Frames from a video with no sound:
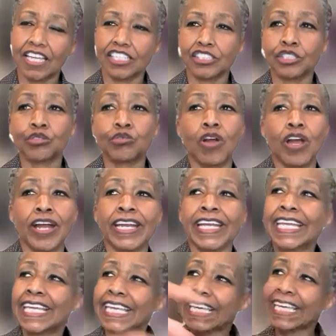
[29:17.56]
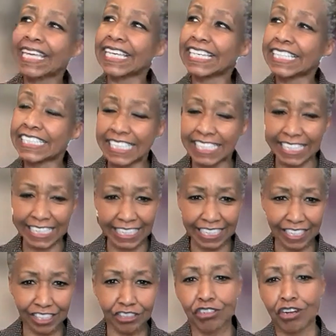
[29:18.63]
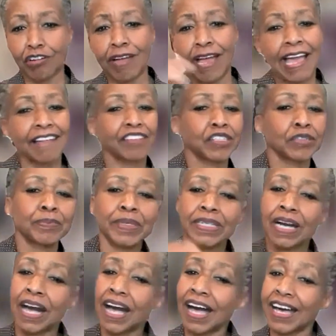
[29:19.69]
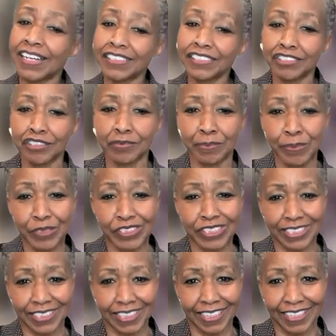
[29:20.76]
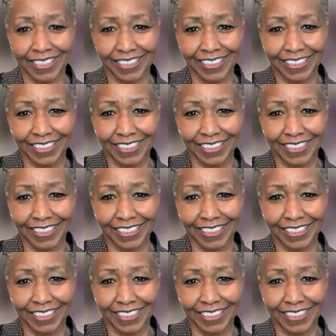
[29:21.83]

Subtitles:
you are healing. You don't have to be 100%